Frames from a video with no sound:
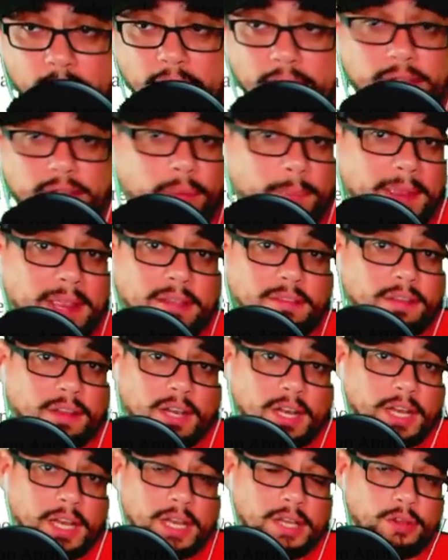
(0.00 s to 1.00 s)
So
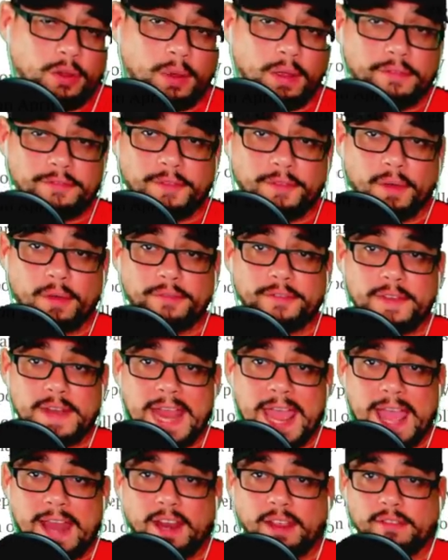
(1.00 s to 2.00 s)
basically UFO
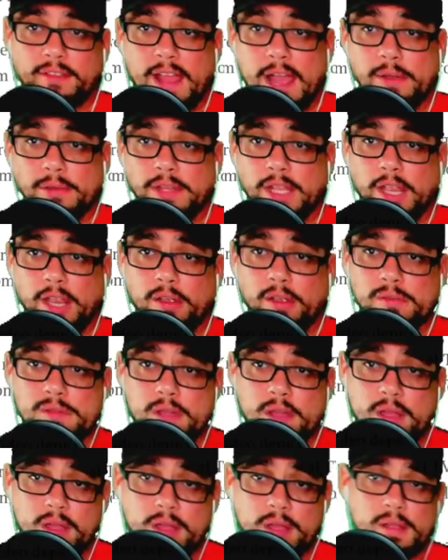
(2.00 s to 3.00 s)
fanatics out there
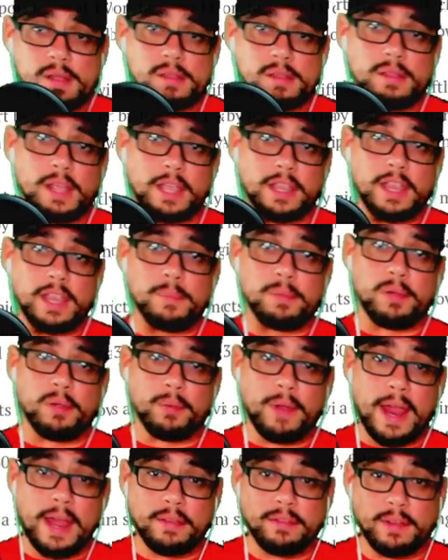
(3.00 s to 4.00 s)
that keep
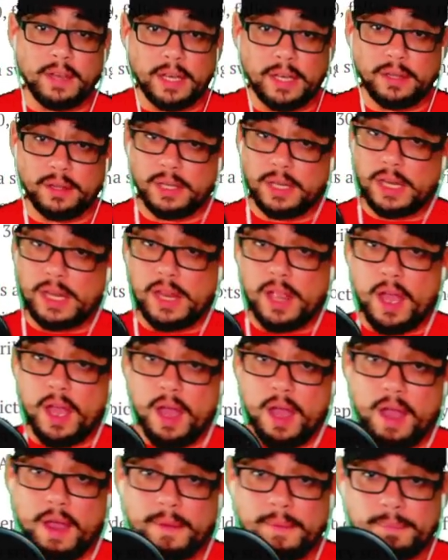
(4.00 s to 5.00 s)
harassing
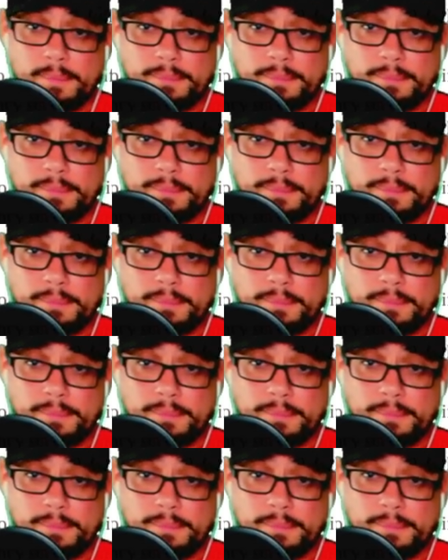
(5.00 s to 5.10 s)
the